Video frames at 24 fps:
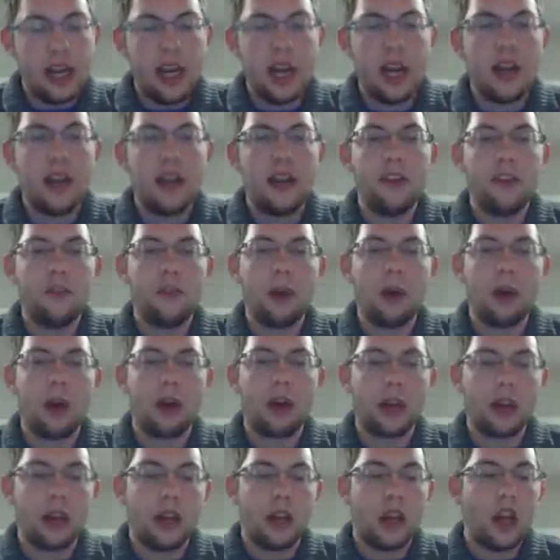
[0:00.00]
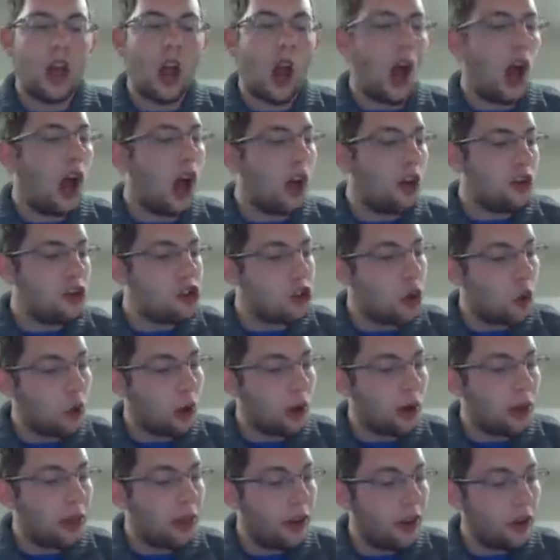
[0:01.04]
in his book, A
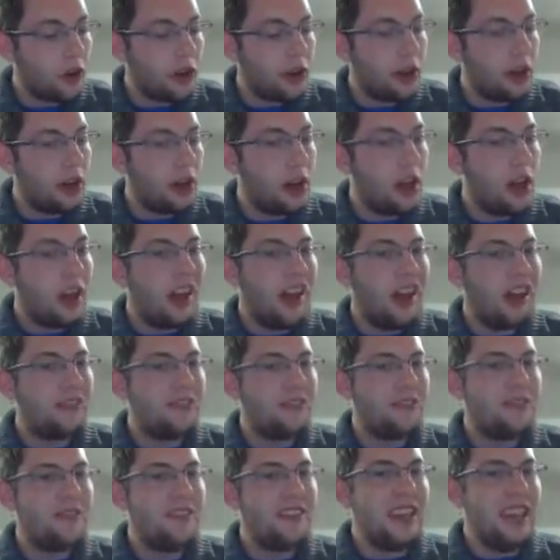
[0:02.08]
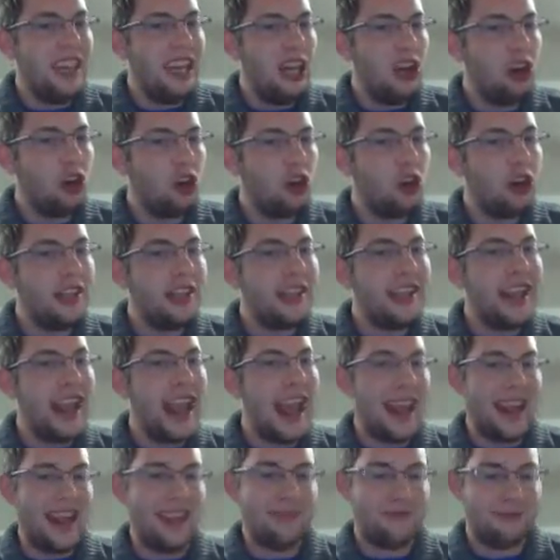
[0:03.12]
Short Theory of Nearly
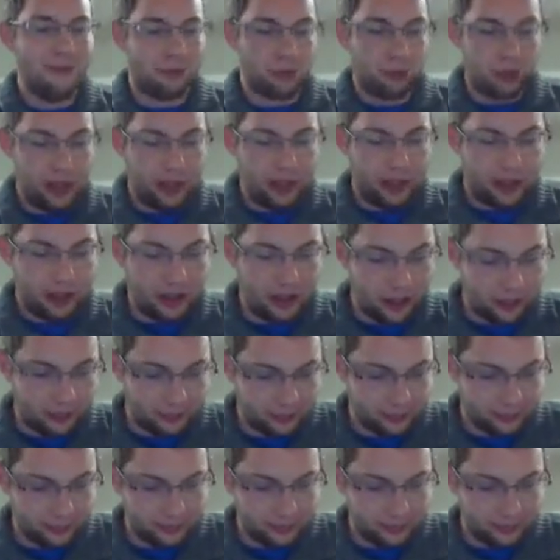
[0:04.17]
Everything.